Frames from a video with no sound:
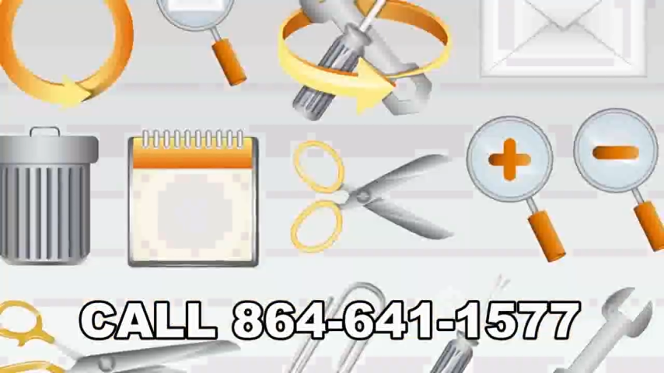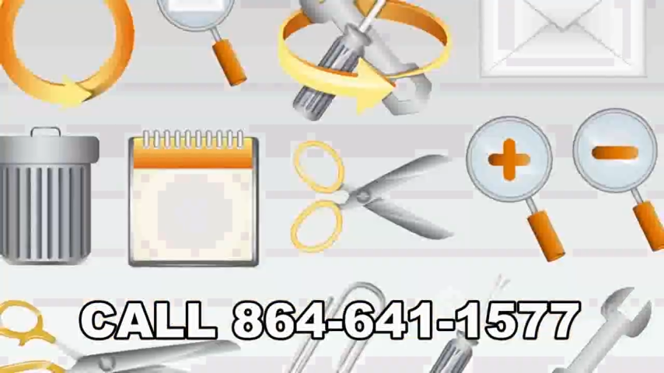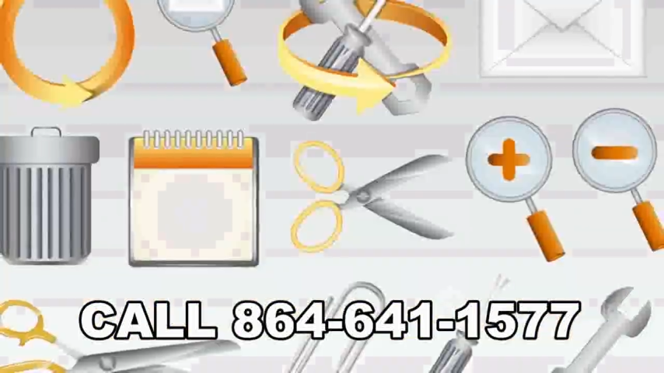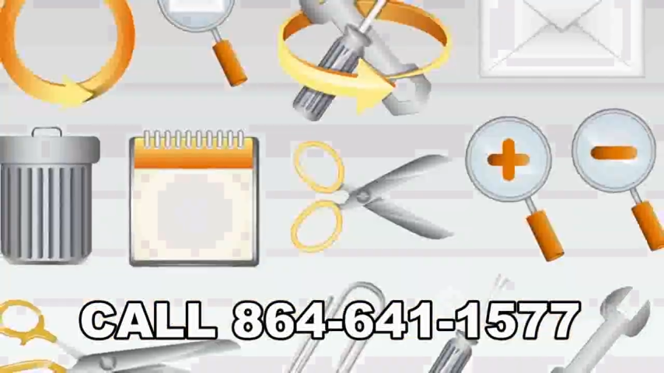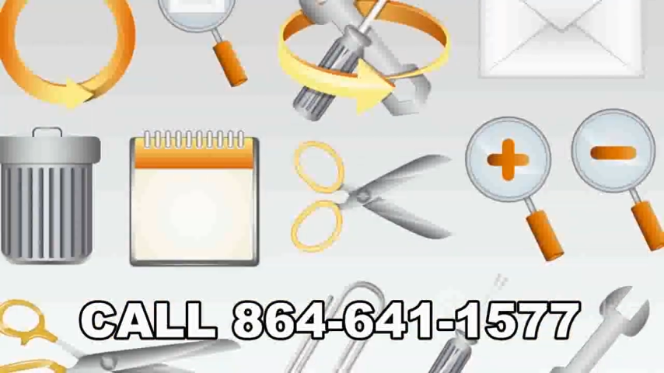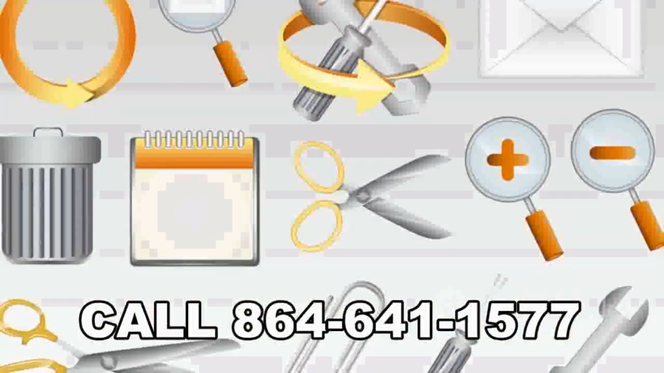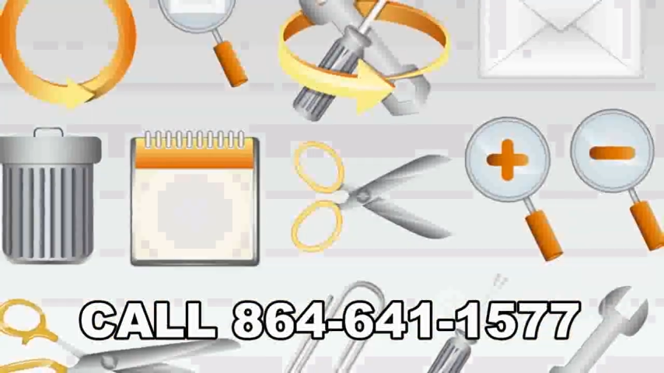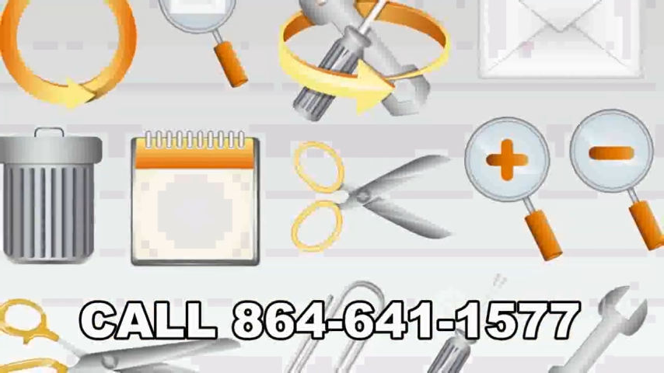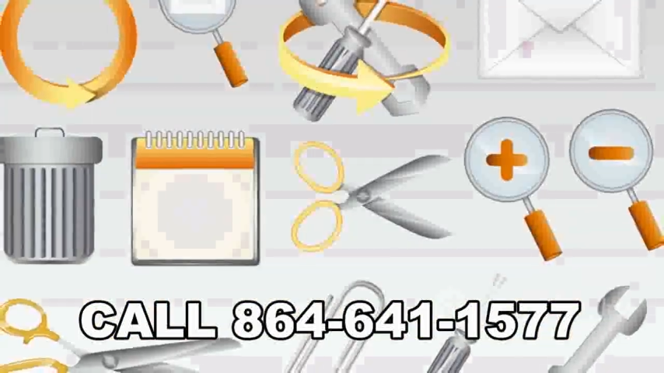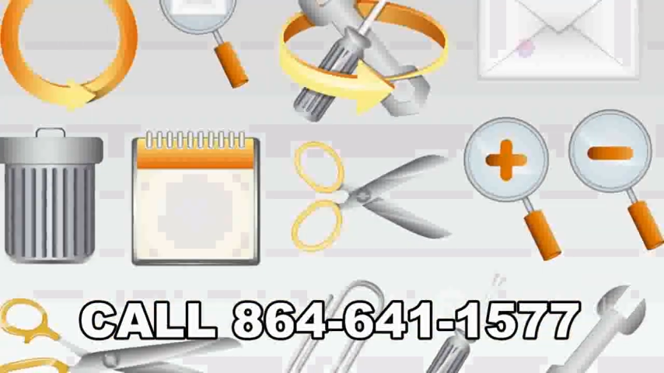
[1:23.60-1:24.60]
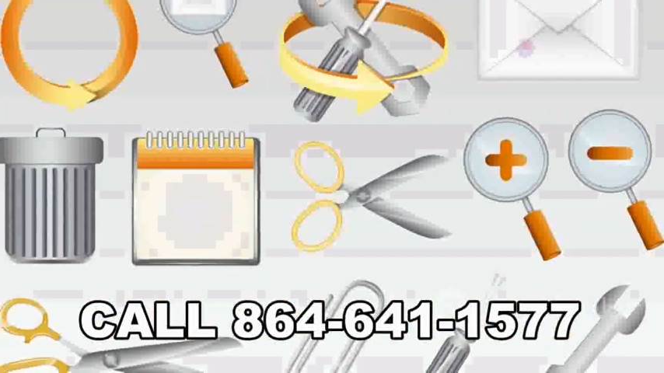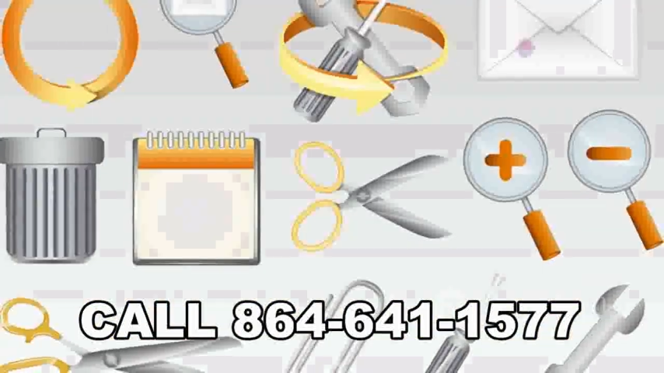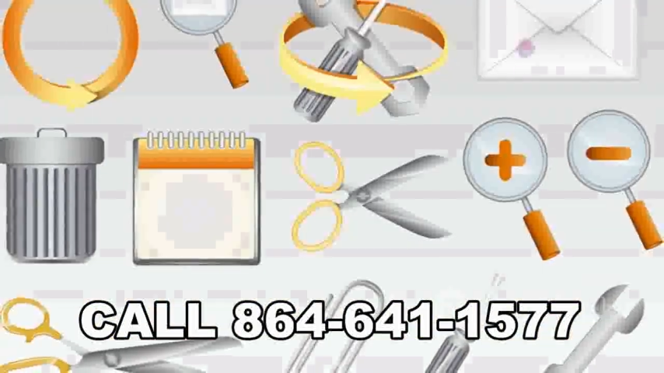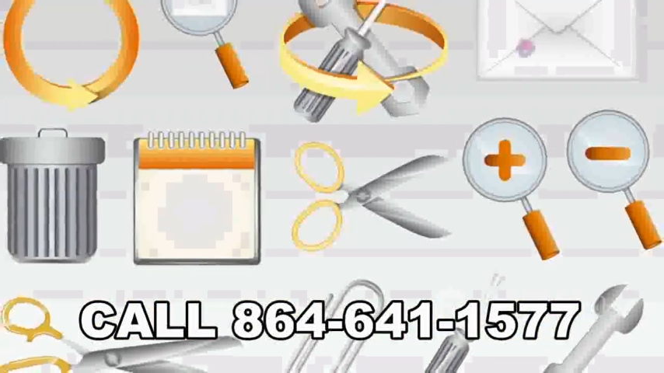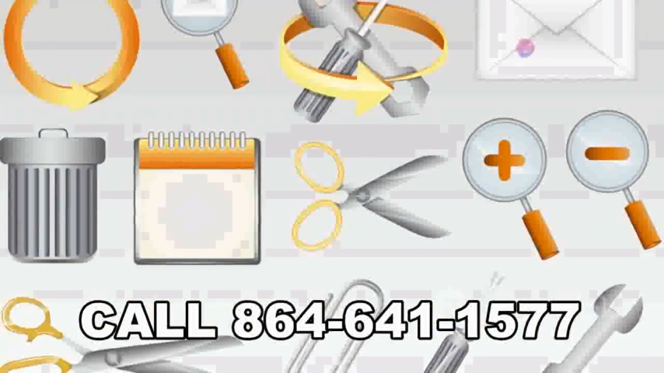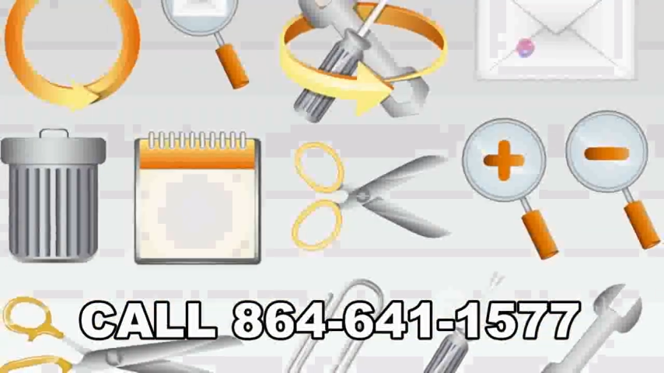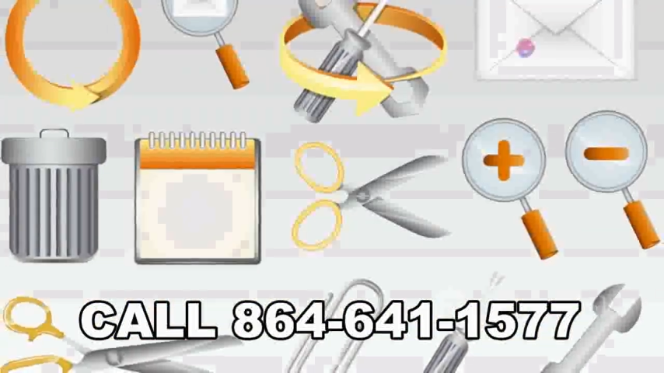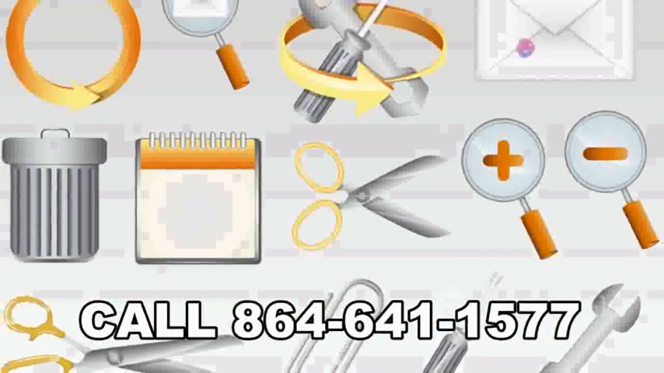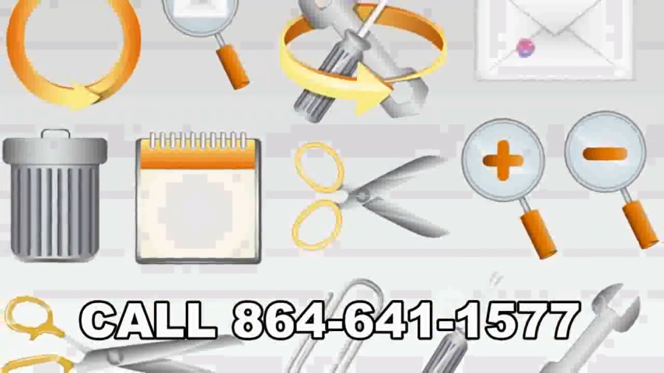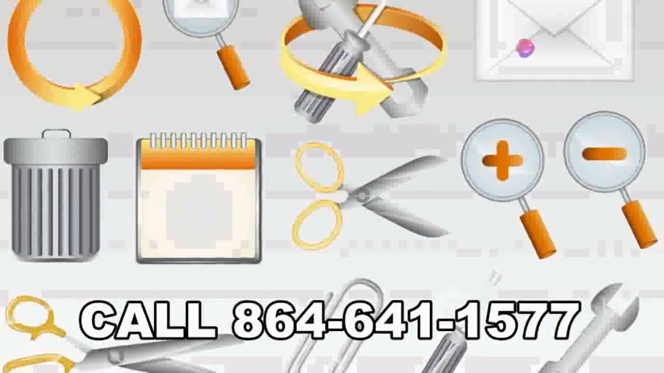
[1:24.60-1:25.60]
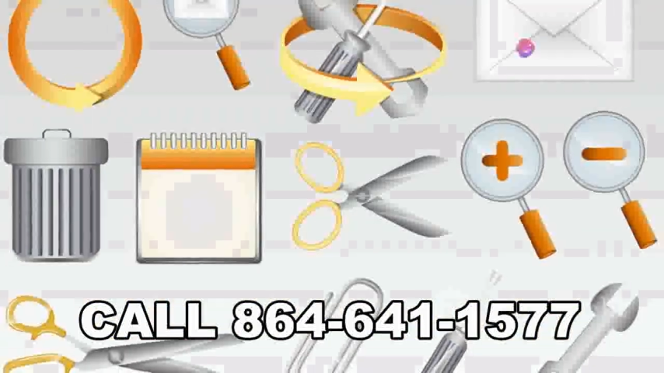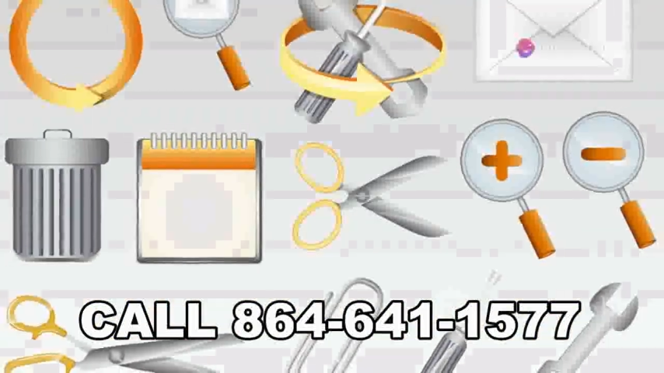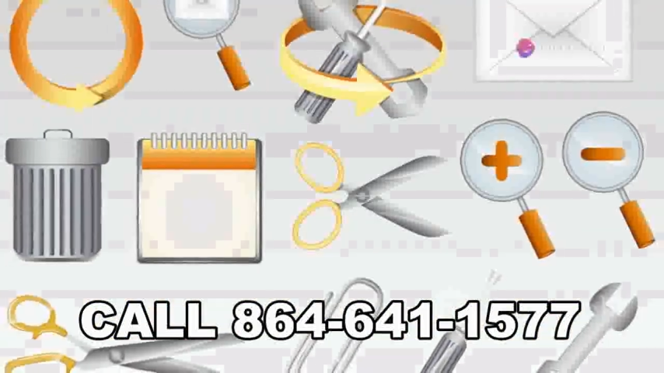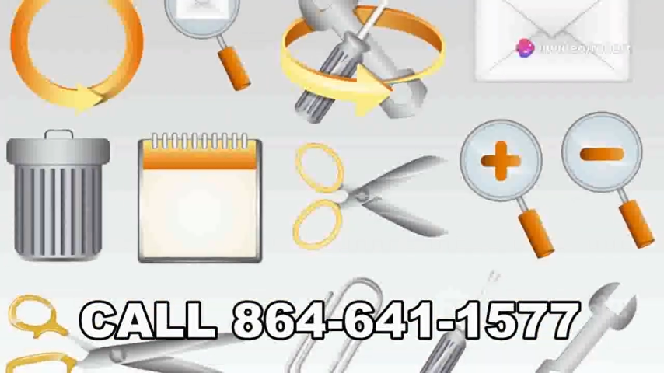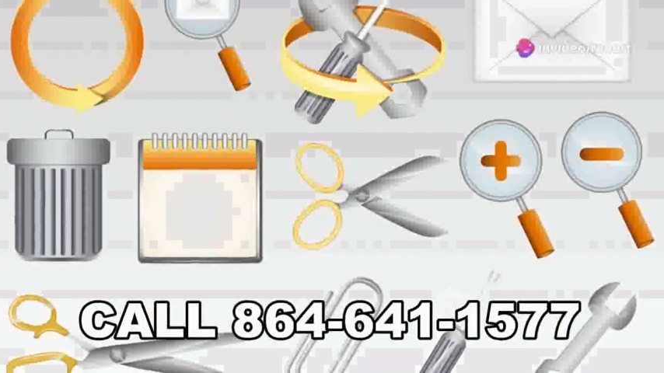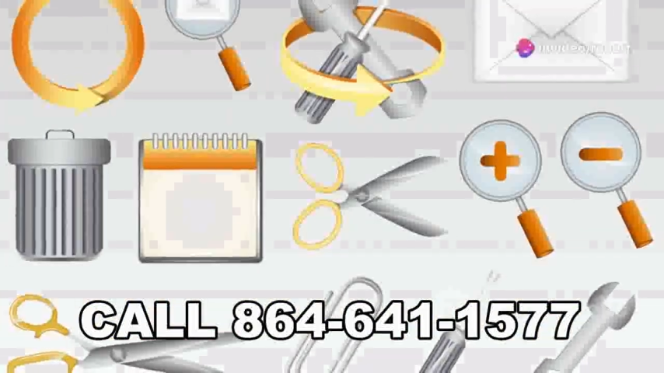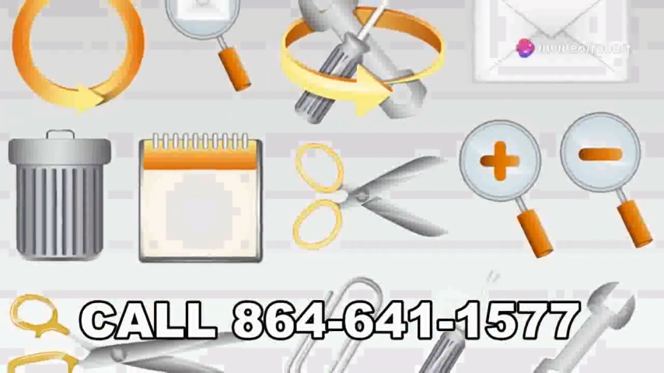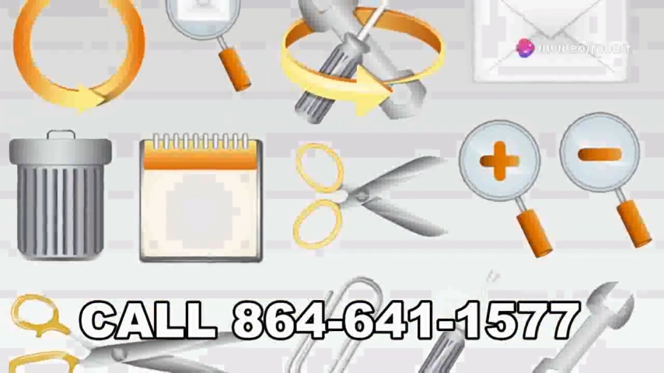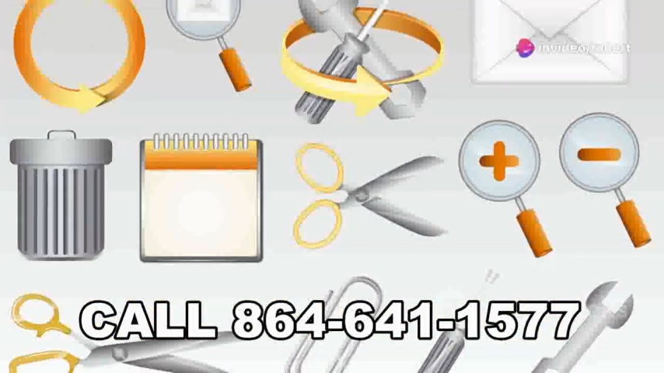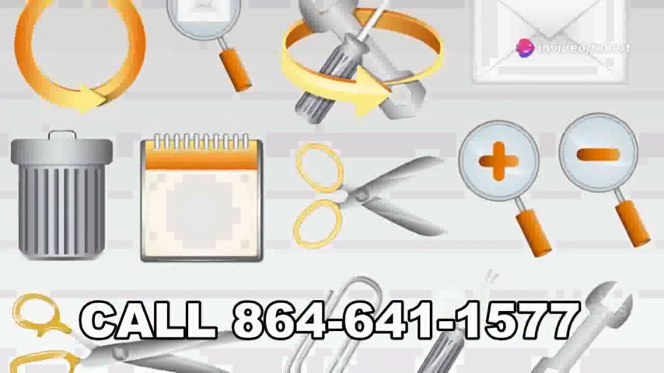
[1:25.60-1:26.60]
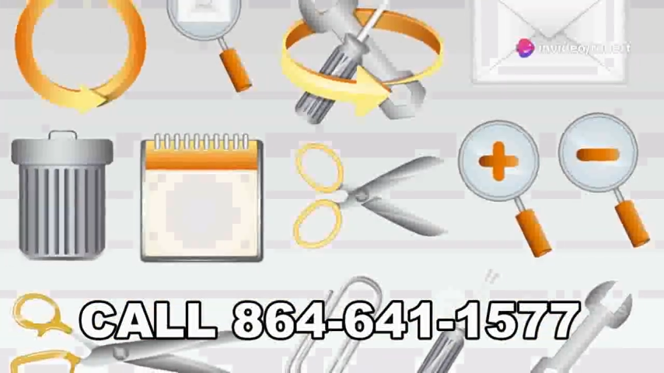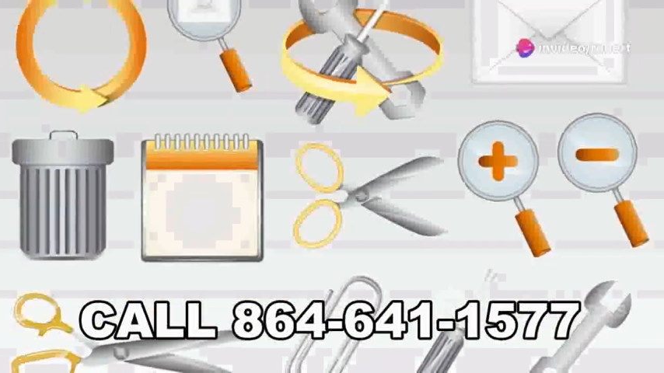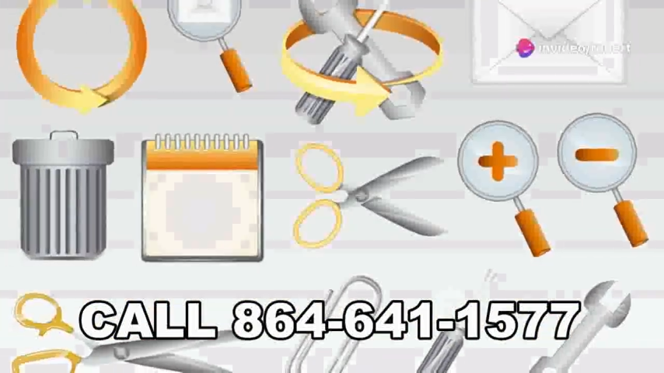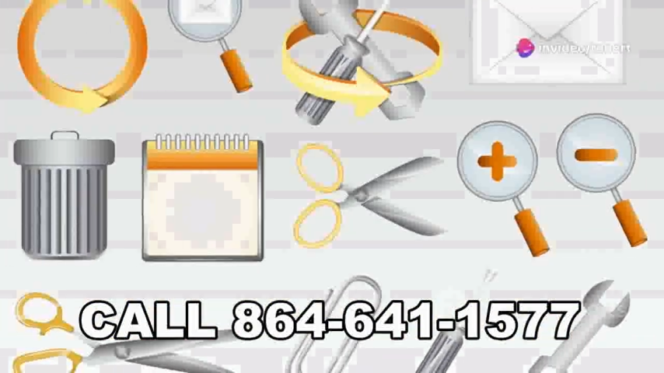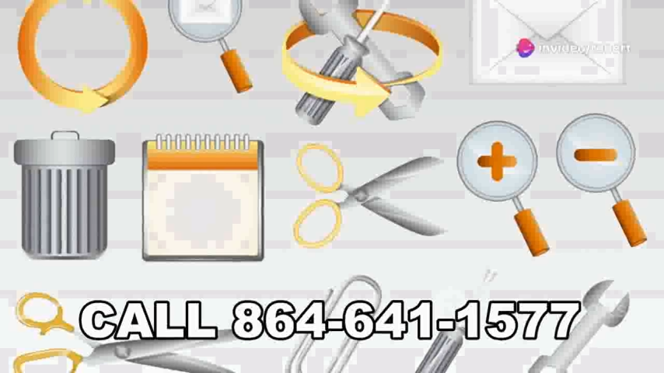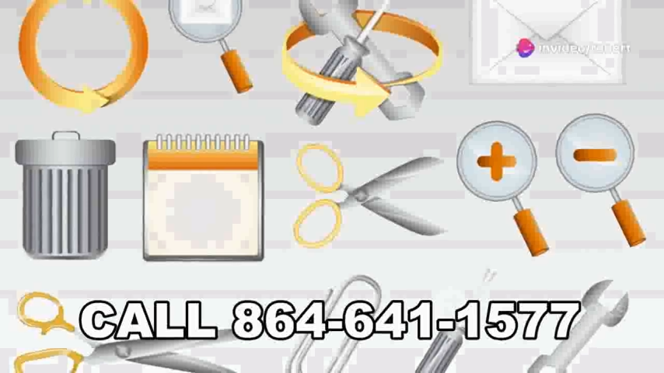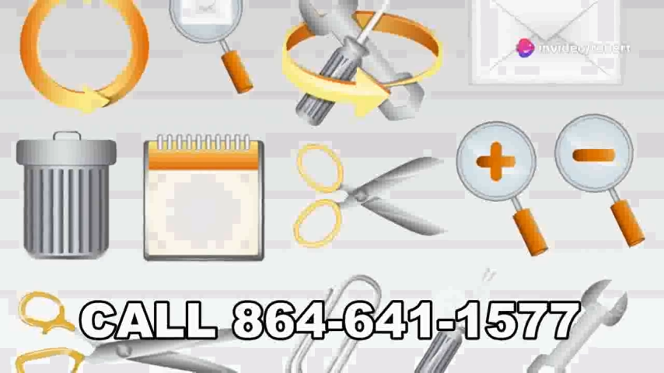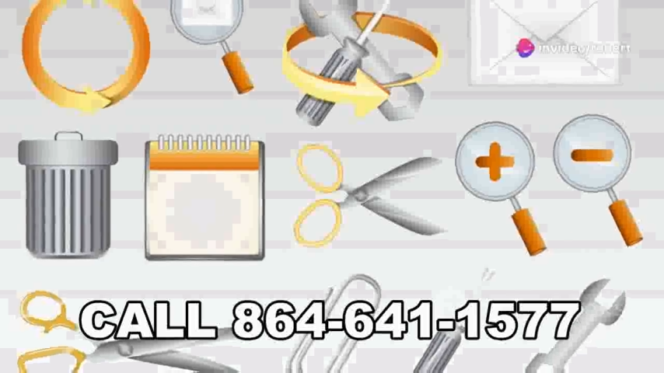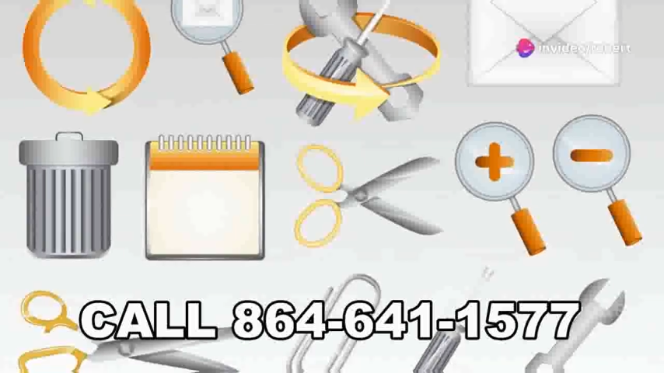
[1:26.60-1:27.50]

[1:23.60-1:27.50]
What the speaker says: (no speaker visible)